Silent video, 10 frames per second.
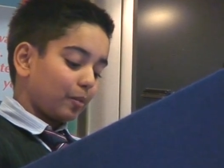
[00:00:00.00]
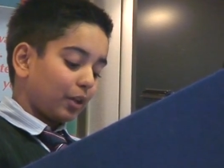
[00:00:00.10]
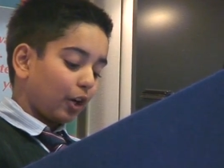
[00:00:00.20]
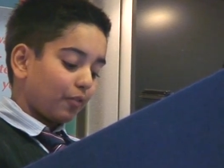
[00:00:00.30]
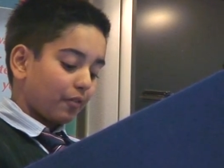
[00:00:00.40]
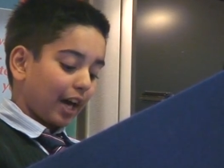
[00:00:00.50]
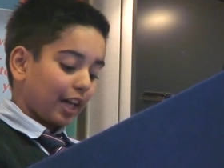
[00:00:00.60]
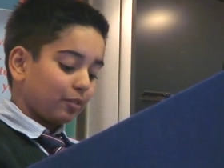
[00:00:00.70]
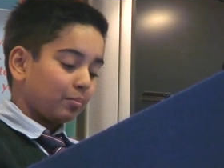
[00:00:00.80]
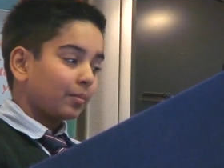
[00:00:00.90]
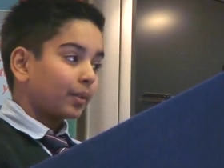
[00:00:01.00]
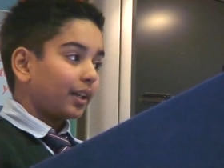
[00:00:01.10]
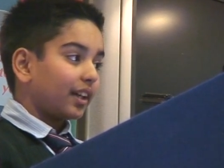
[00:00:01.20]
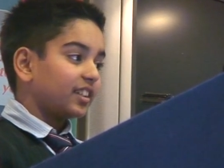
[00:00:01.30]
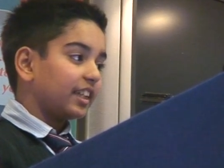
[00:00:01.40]
on behalf of Callum,
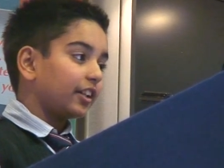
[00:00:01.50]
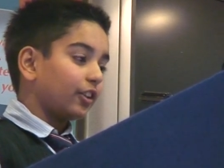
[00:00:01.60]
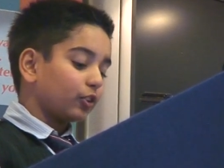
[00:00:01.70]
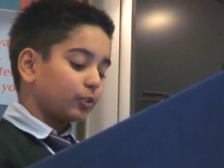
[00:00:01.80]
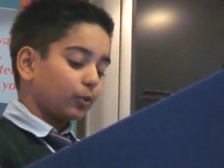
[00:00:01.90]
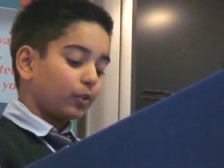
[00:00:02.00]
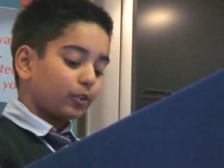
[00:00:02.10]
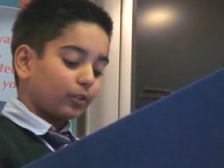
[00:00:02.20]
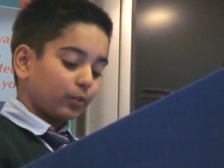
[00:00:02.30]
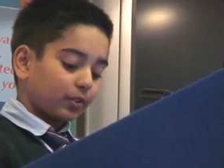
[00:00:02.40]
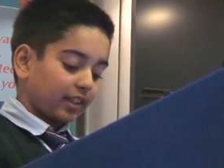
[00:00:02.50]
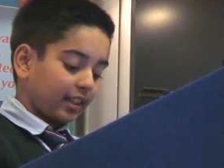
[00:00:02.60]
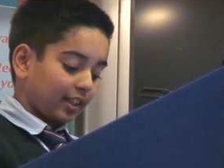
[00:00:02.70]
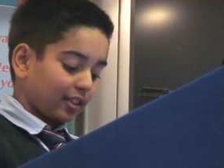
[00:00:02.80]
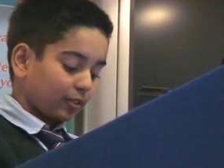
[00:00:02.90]
as he could not talk or sing.